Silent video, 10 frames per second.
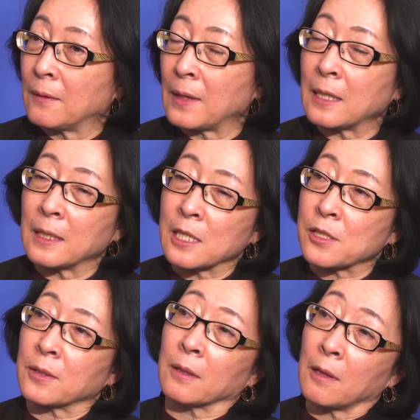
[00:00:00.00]
That
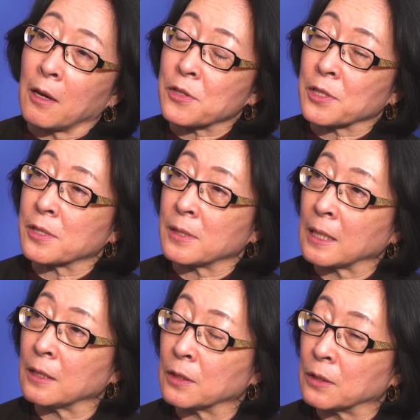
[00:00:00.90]
is the largest
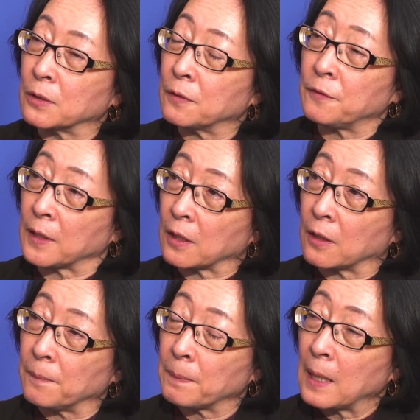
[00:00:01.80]
single
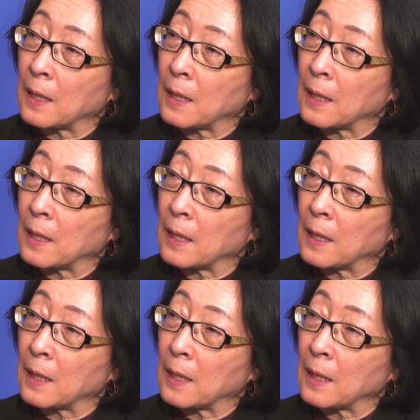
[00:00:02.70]
figure